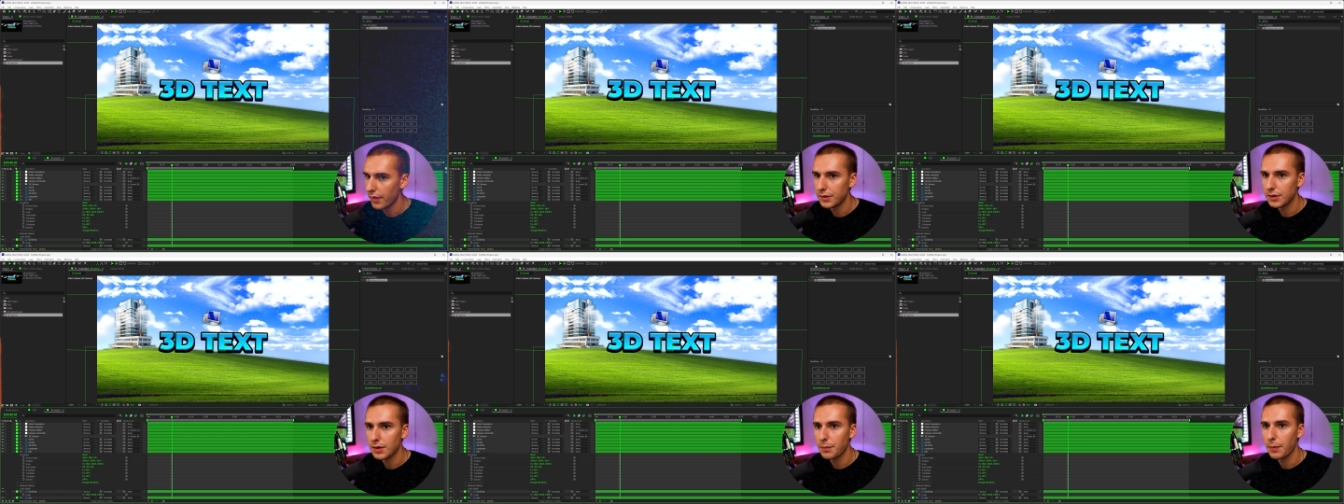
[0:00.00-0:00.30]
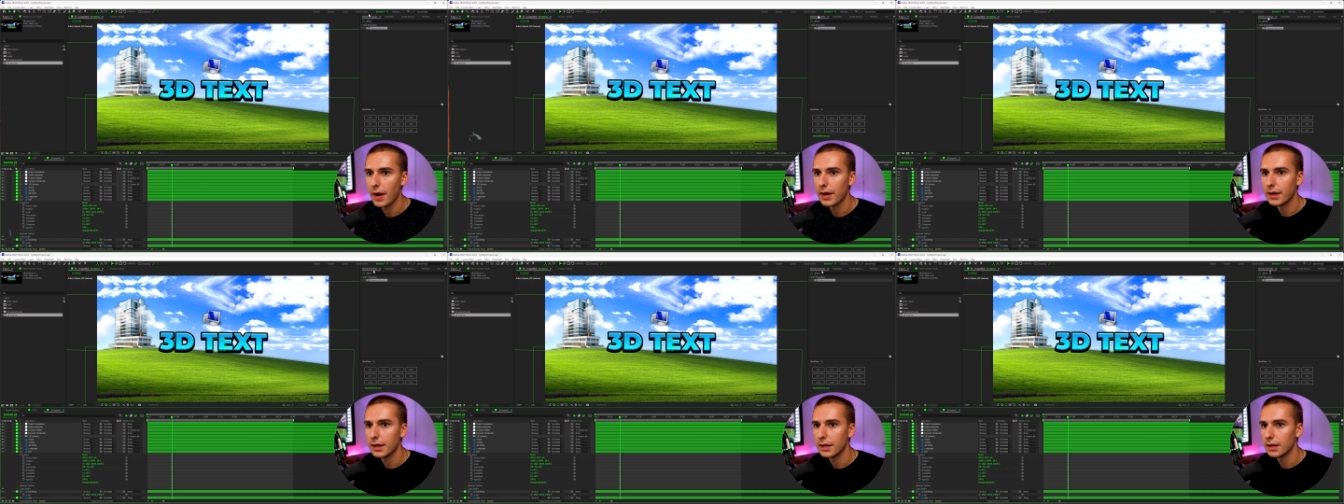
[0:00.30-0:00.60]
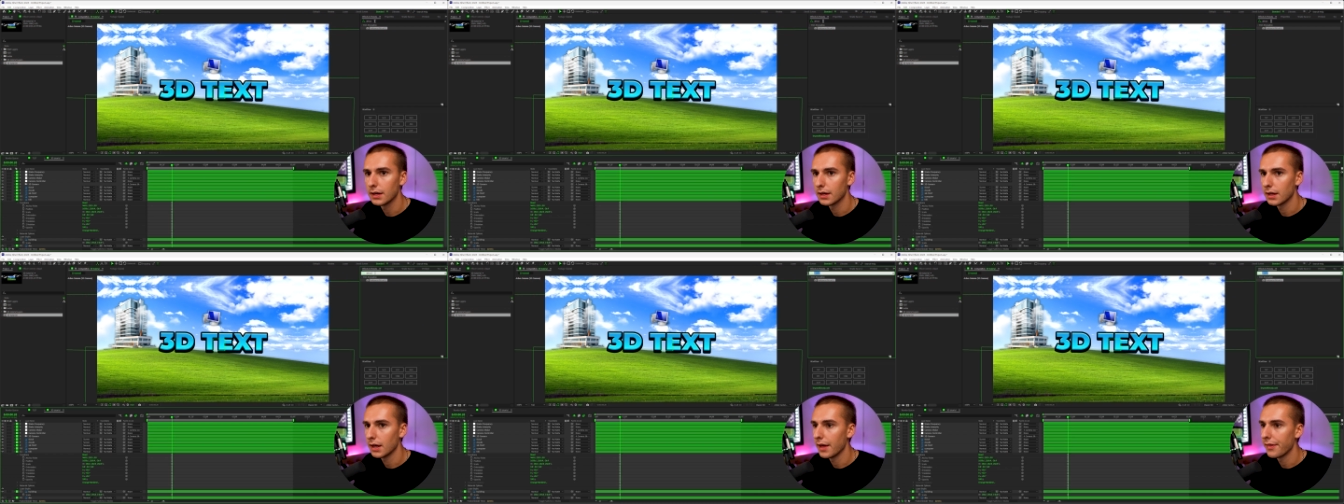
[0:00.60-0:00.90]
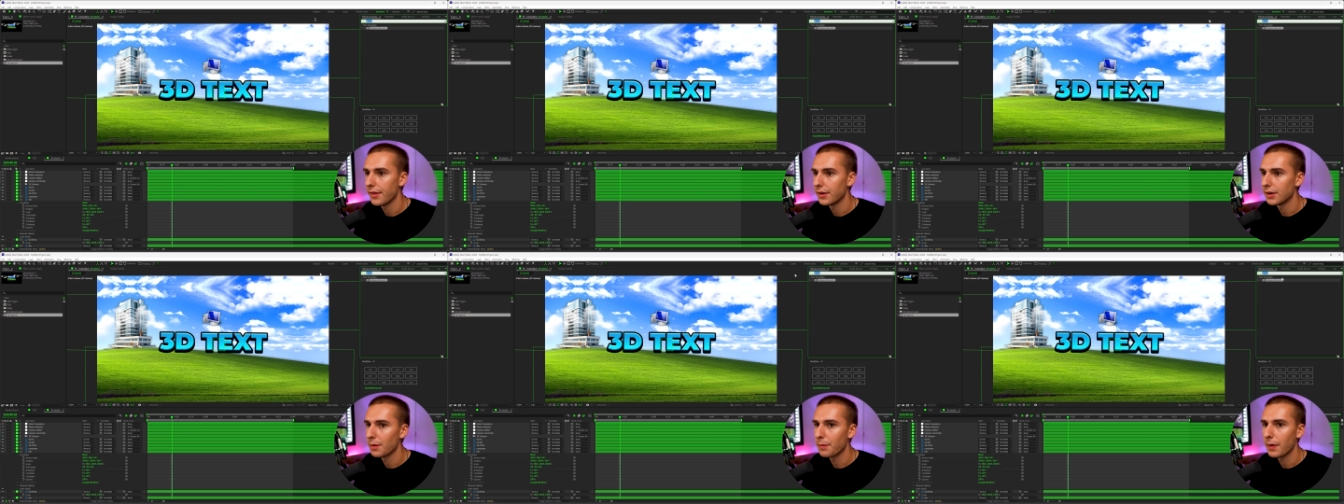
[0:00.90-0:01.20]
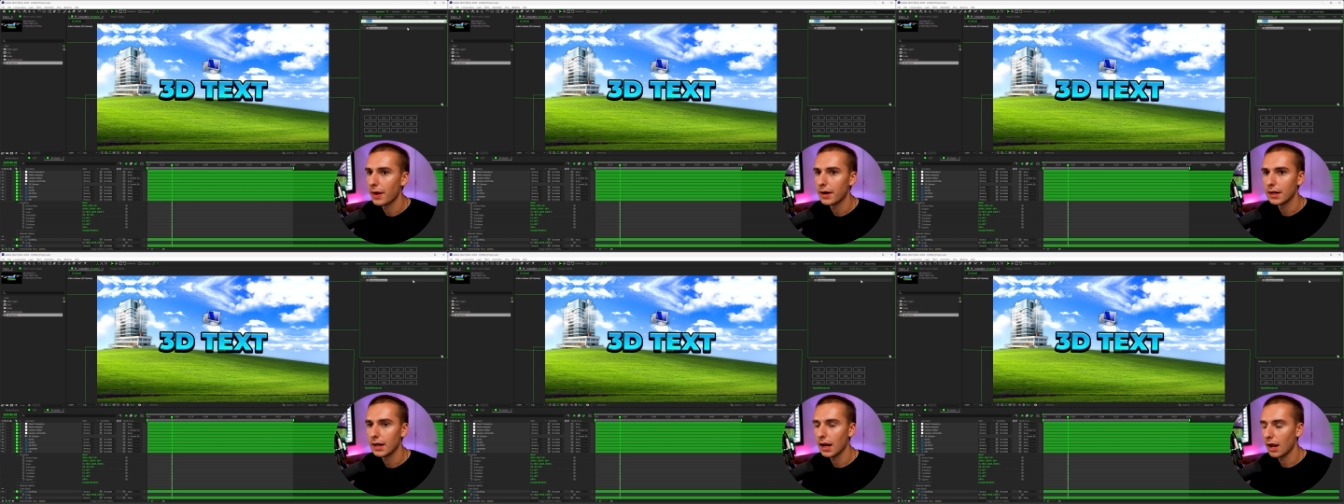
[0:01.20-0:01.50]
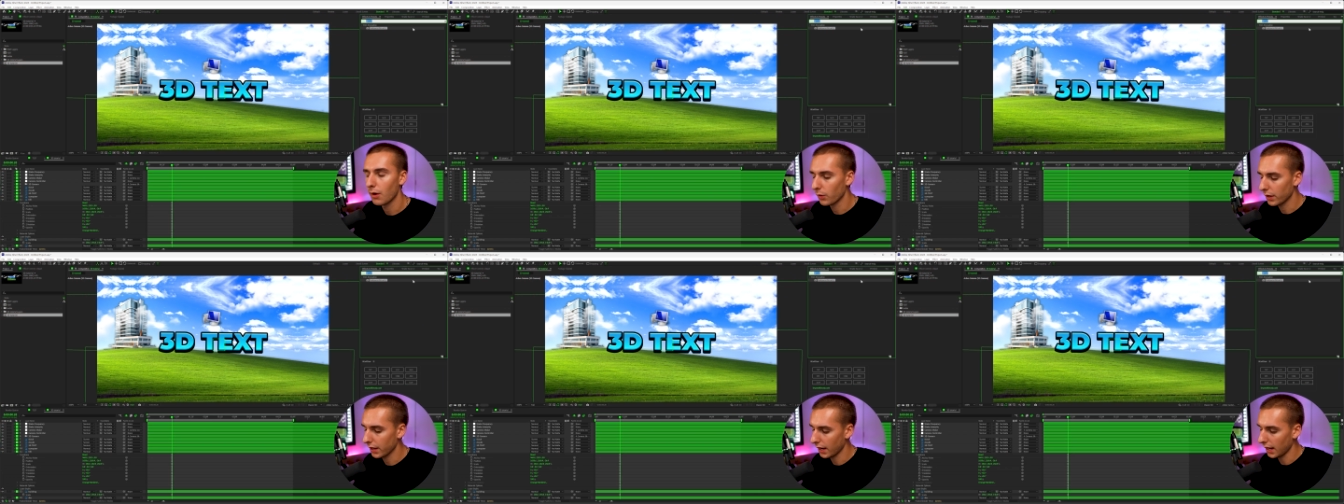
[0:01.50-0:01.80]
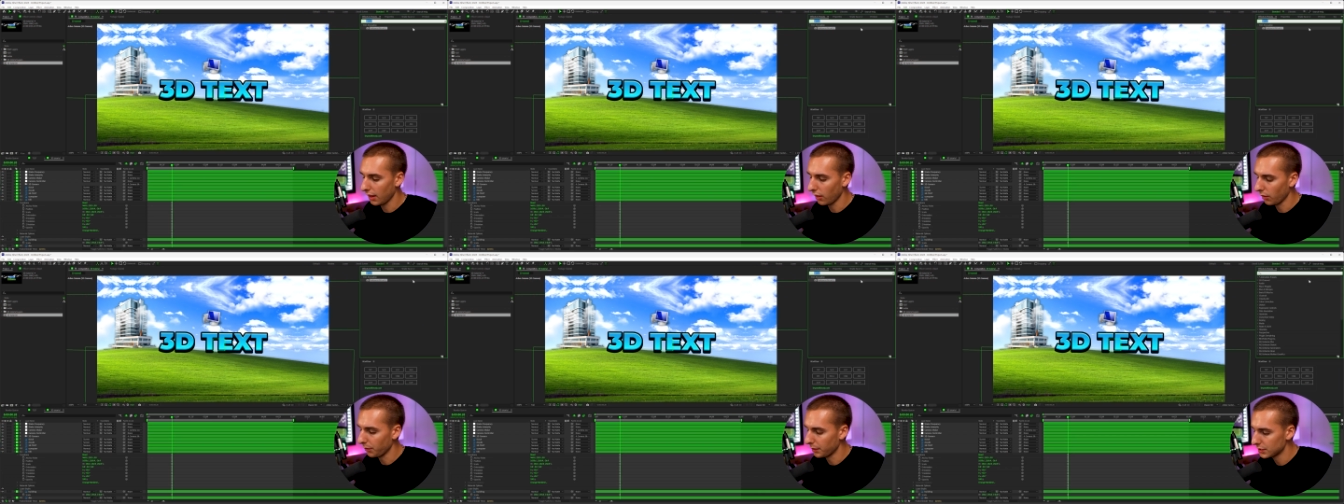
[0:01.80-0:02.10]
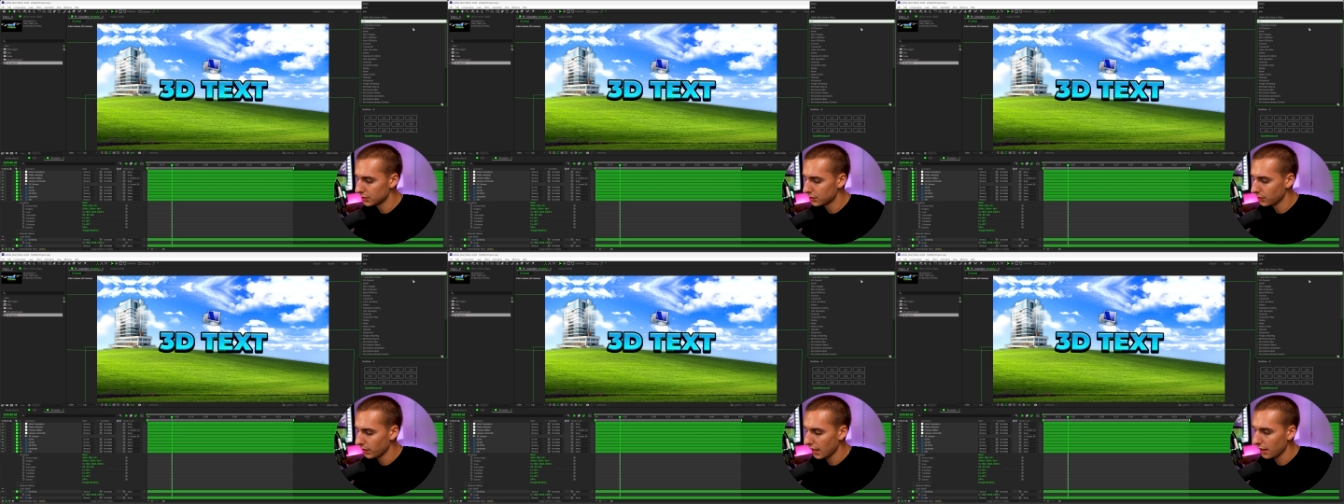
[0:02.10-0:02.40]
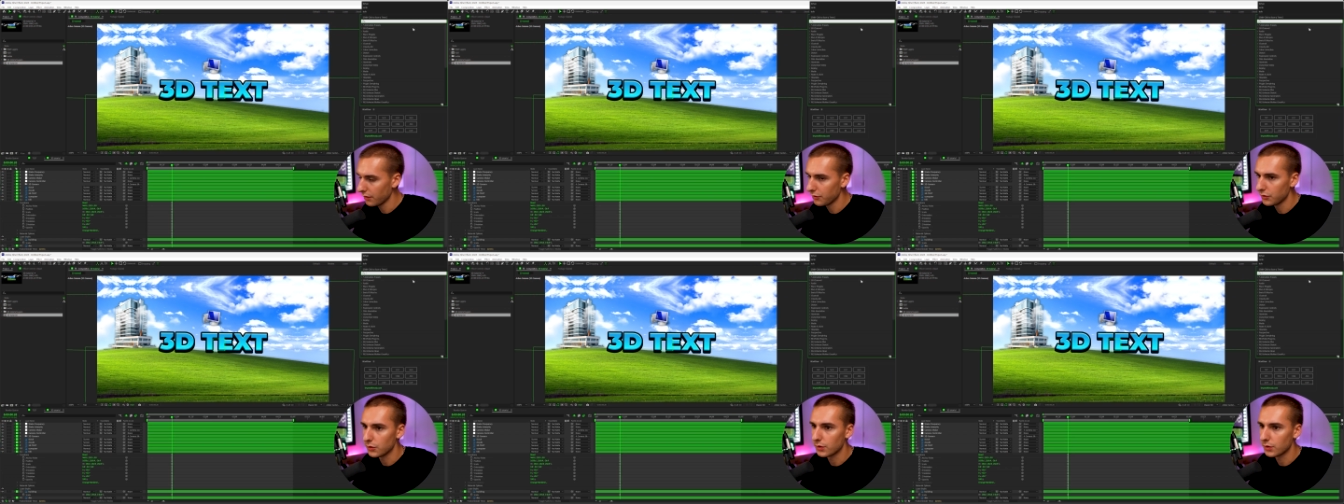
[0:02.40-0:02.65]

then depending and then depending on what kind of elements you have,